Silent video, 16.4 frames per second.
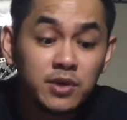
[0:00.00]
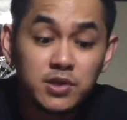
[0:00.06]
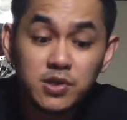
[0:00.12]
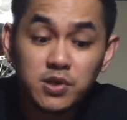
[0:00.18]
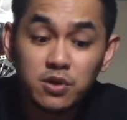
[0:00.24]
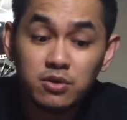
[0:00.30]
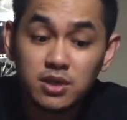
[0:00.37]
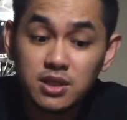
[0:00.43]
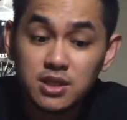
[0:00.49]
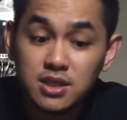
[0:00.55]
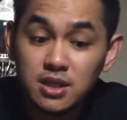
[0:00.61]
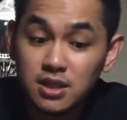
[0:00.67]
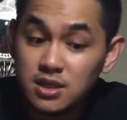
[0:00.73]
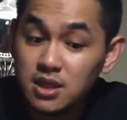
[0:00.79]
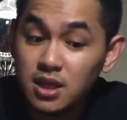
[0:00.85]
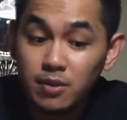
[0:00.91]
So
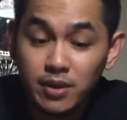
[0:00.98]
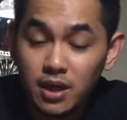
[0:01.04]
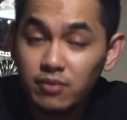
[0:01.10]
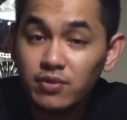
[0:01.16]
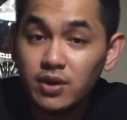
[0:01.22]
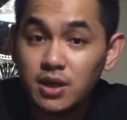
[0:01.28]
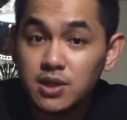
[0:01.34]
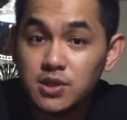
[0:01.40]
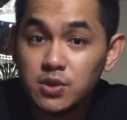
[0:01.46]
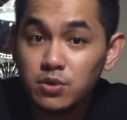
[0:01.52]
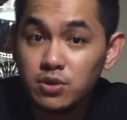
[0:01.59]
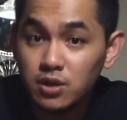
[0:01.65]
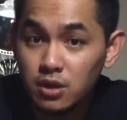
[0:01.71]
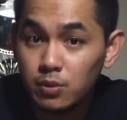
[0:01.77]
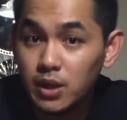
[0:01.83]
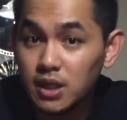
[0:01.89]
it's coming out very
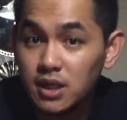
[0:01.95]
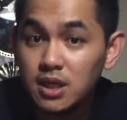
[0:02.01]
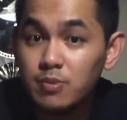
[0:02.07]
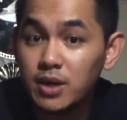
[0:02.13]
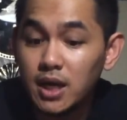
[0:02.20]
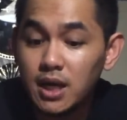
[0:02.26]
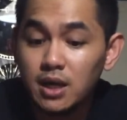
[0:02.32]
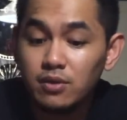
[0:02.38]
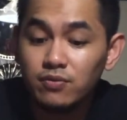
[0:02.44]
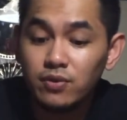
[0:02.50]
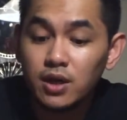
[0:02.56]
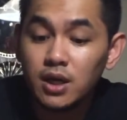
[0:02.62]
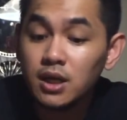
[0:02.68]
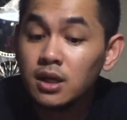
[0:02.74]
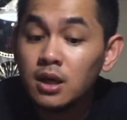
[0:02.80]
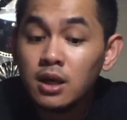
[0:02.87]
soon. You're going to want to keep an eye out
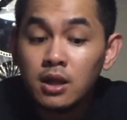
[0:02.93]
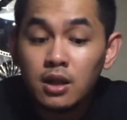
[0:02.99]
for it.